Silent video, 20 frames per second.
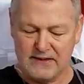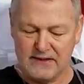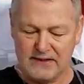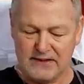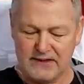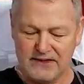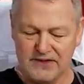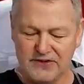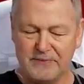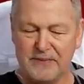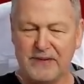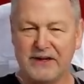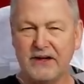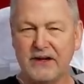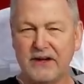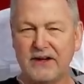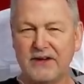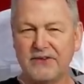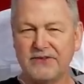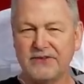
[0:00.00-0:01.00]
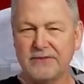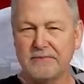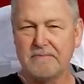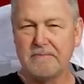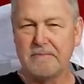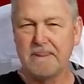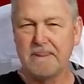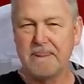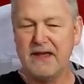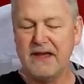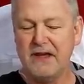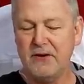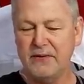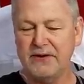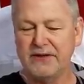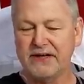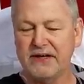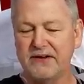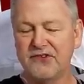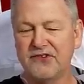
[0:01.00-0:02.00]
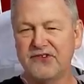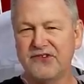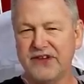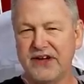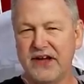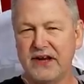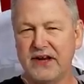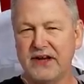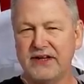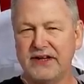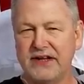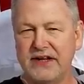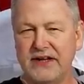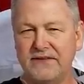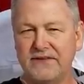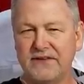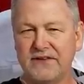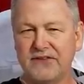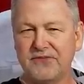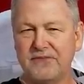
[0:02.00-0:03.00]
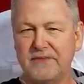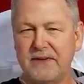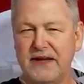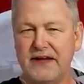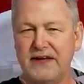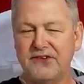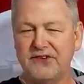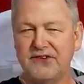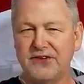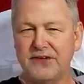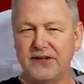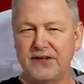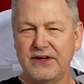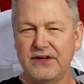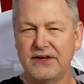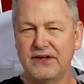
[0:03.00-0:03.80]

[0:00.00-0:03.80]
is because it would consolidate the space.